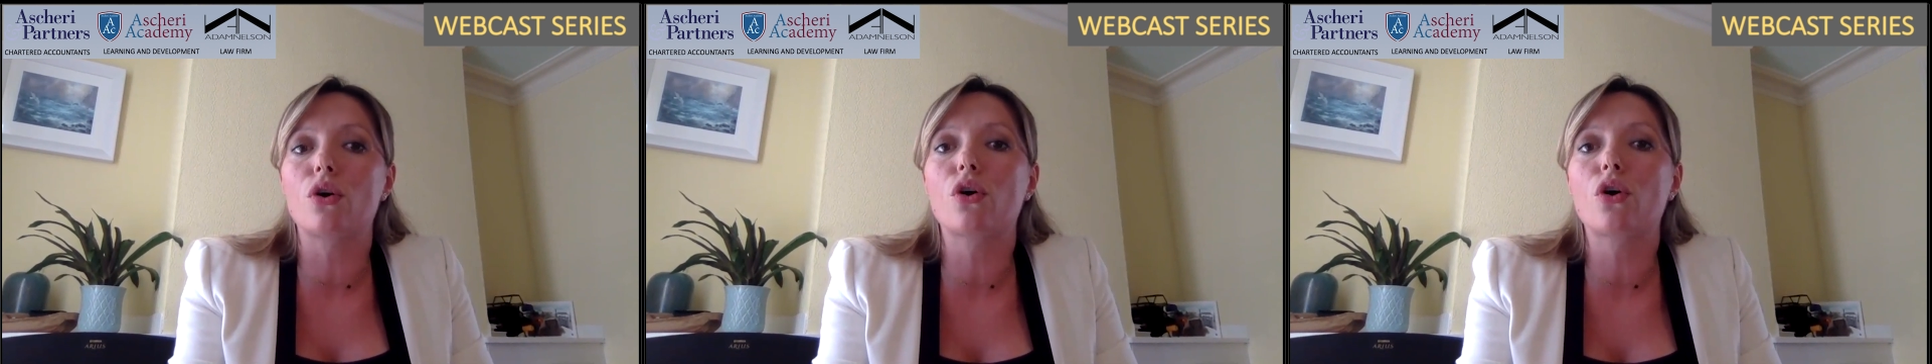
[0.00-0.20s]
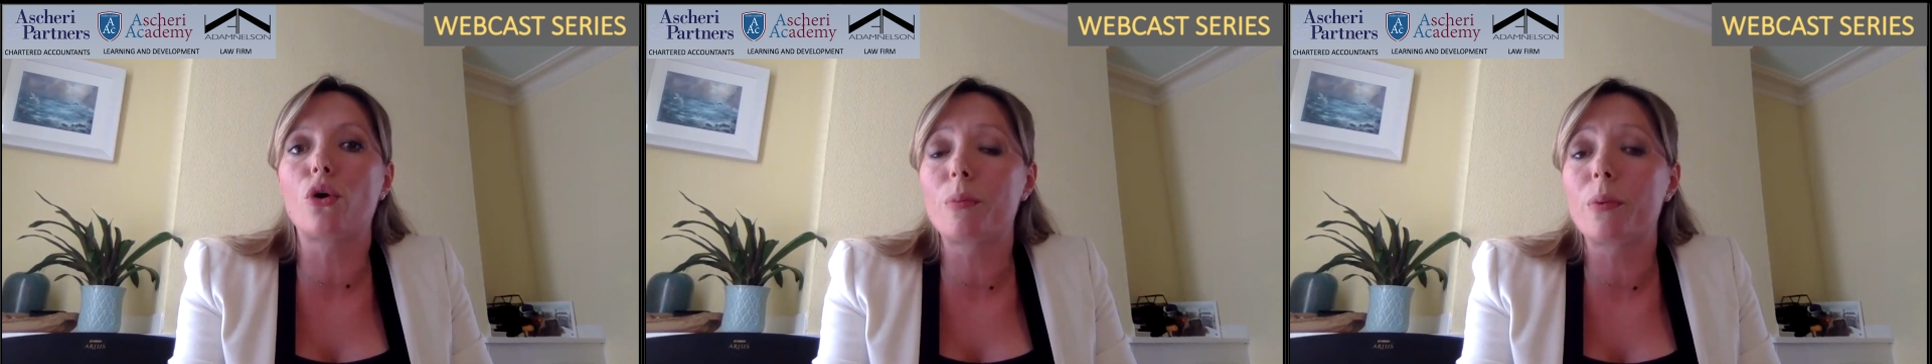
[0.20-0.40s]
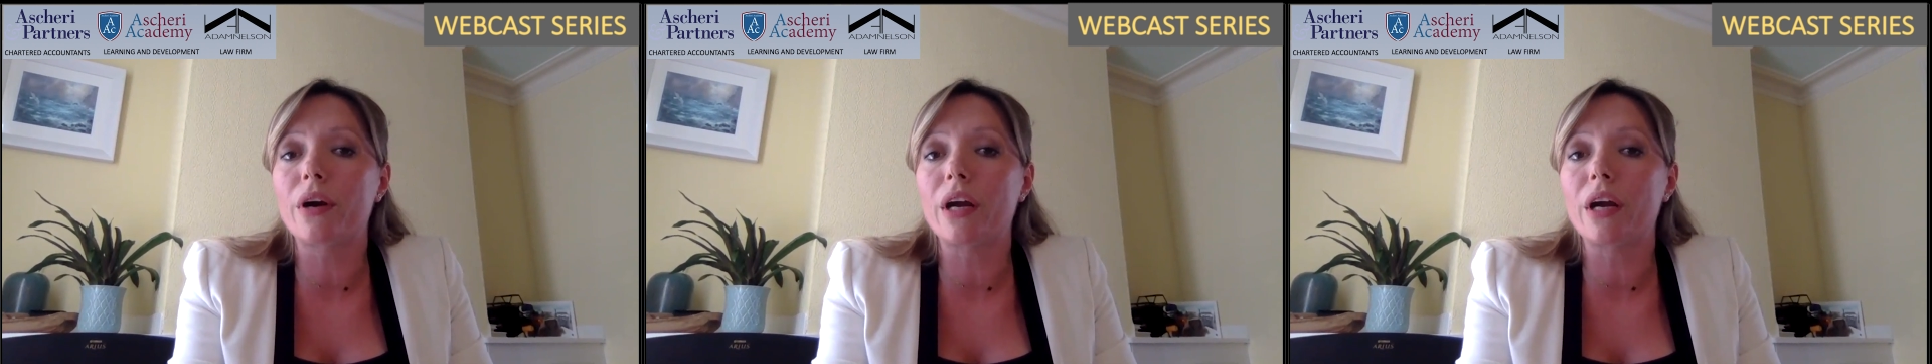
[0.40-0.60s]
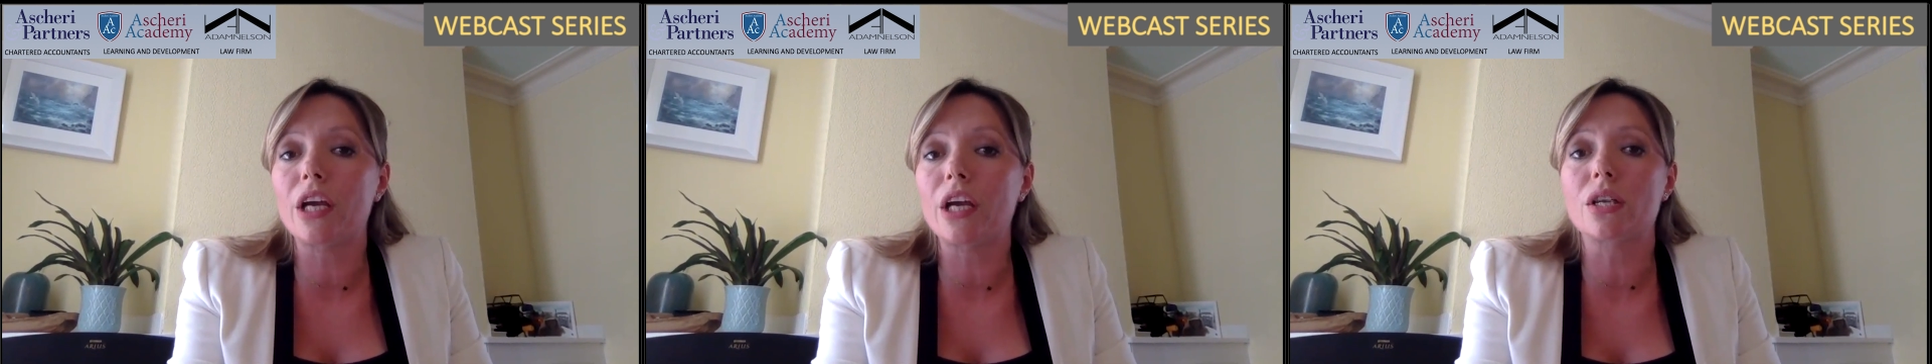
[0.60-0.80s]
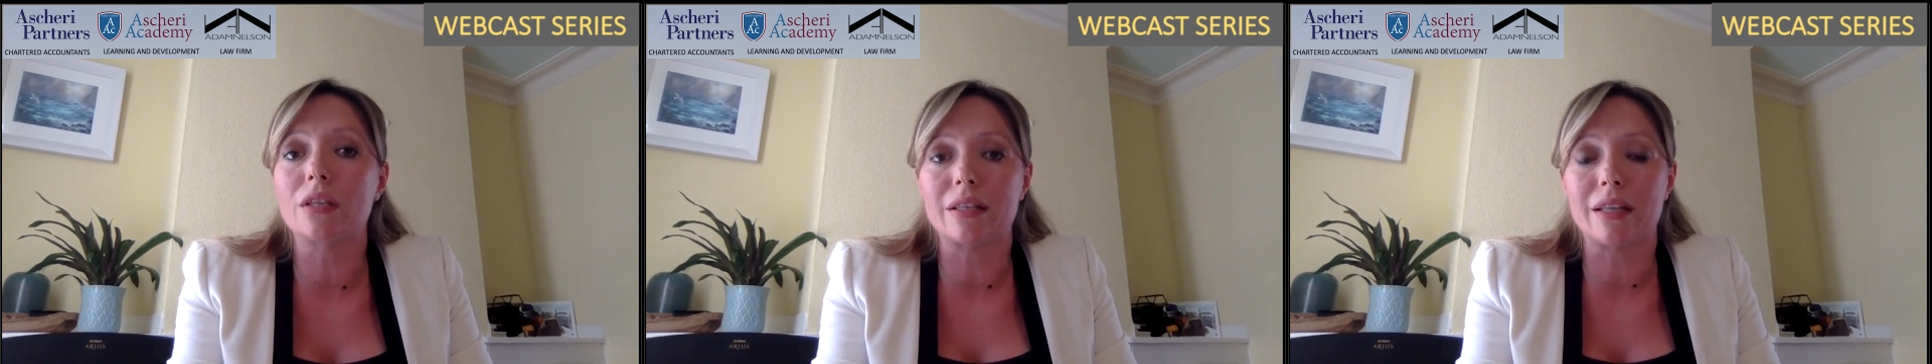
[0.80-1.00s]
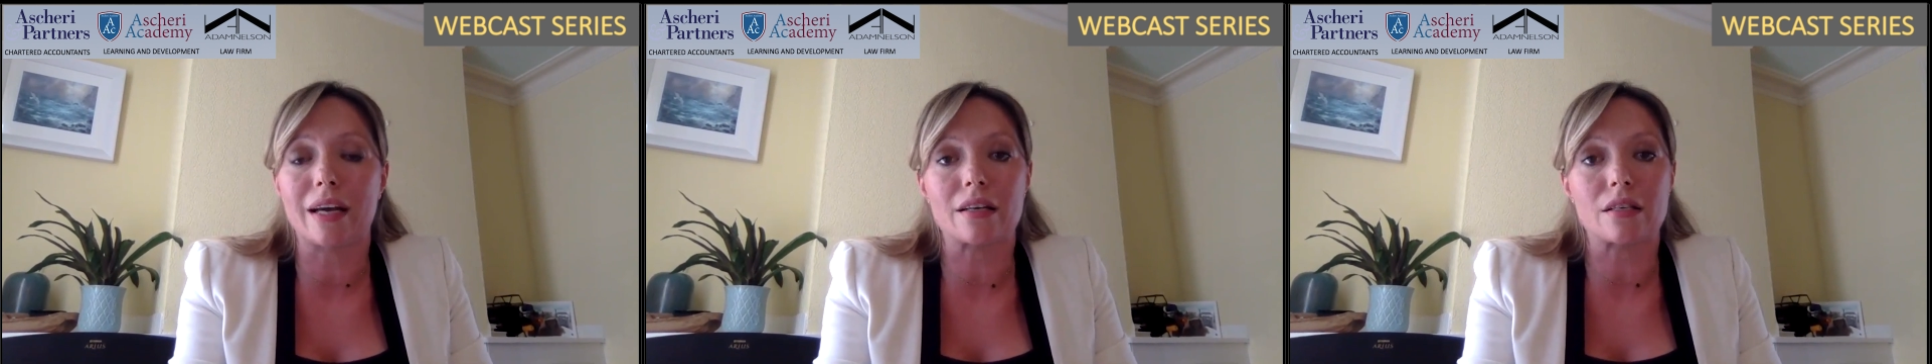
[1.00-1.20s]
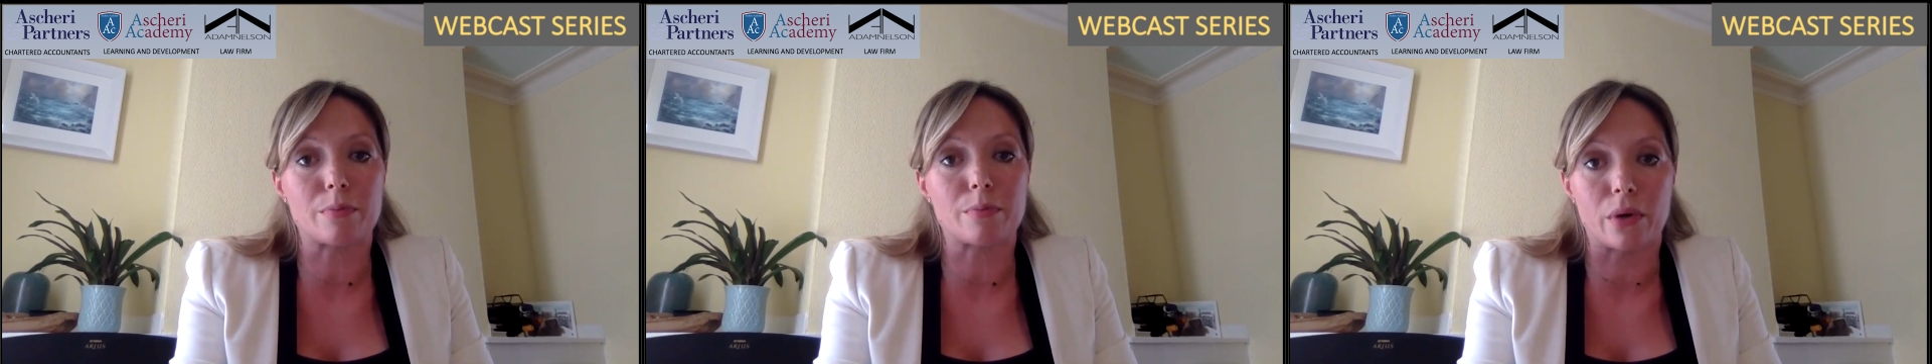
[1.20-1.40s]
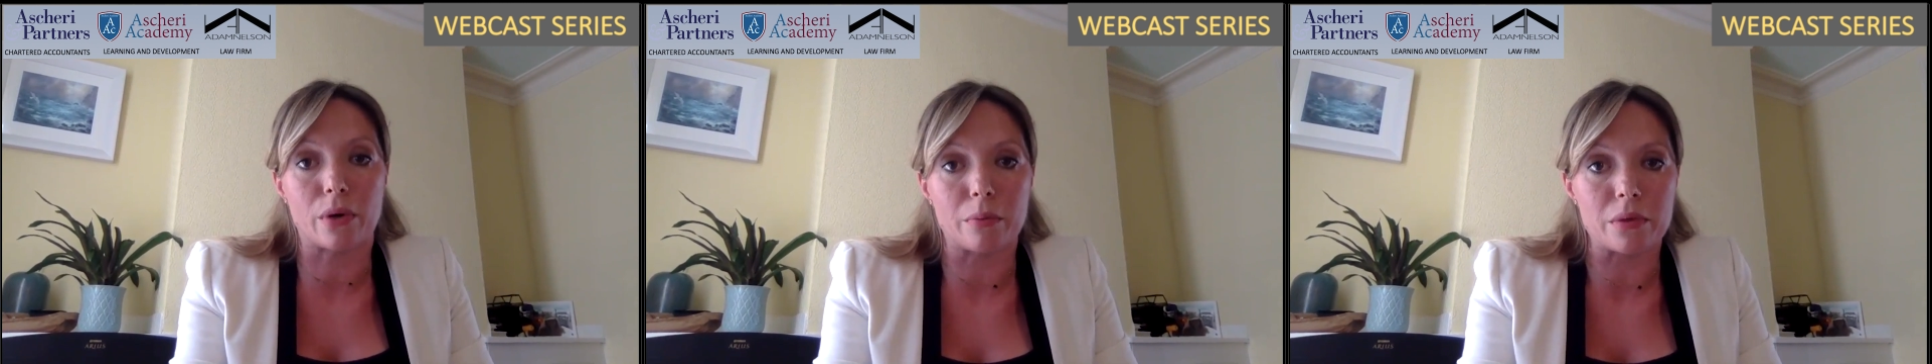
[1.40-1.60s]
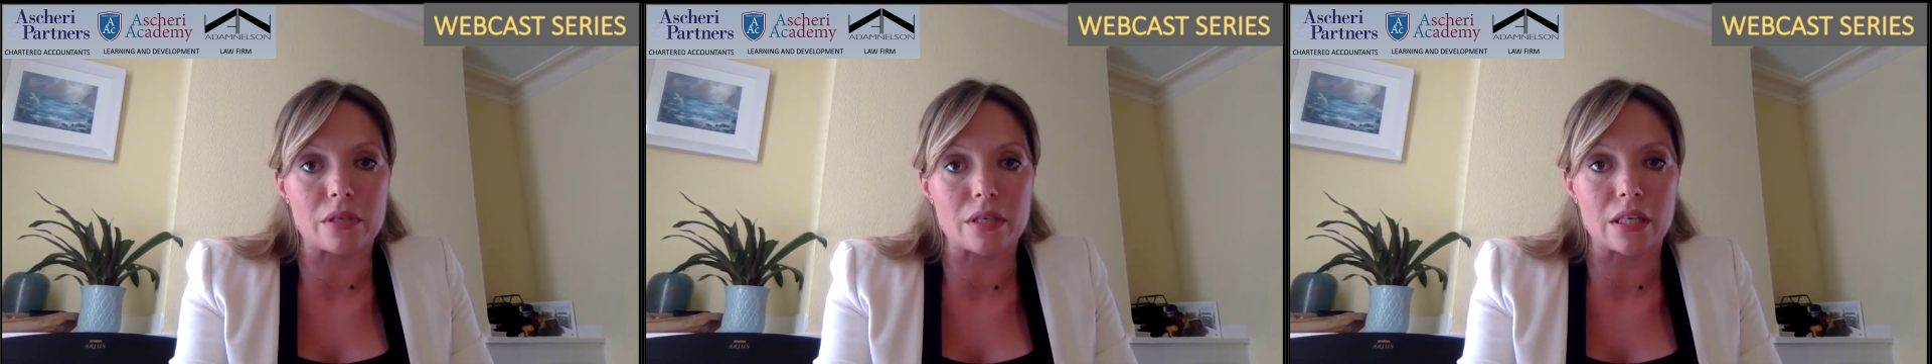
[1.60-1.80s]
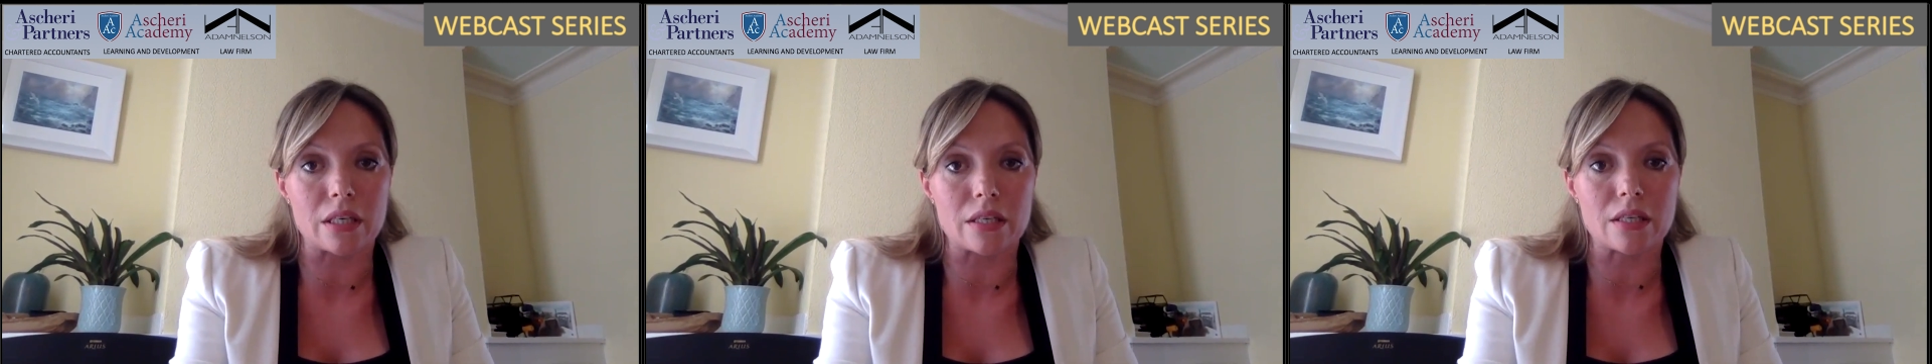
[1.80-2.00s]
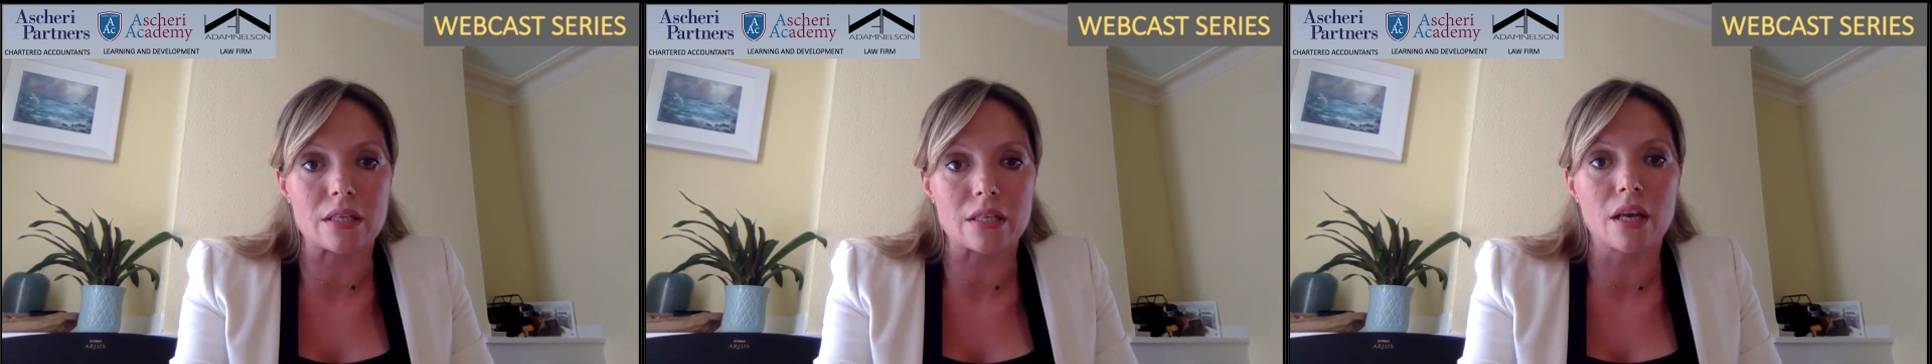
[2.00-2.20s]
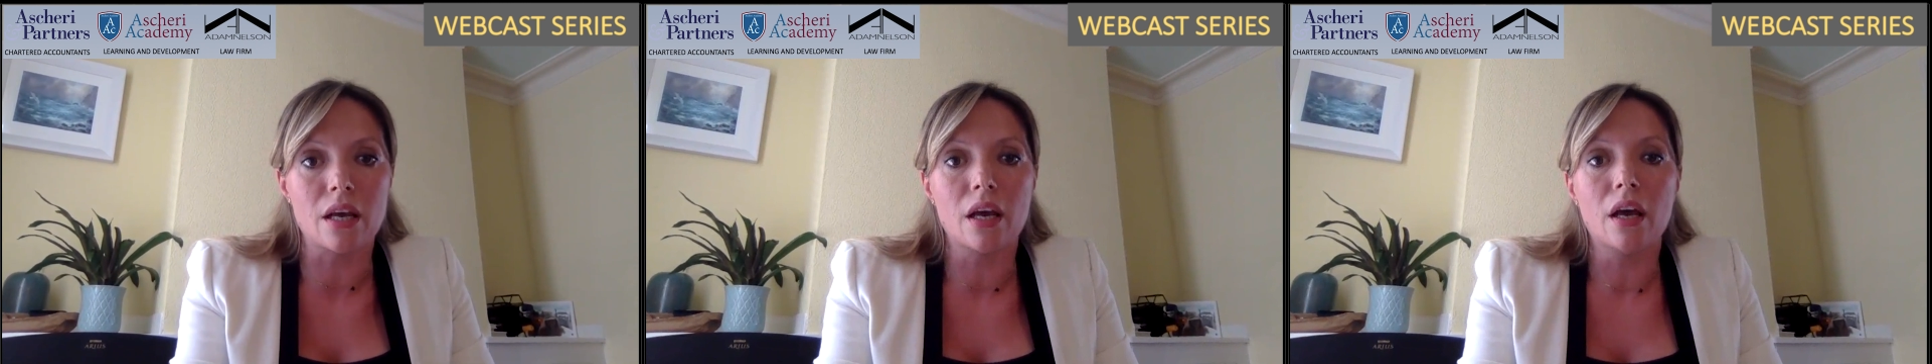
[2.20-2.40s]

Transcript: or corporation tax purposes.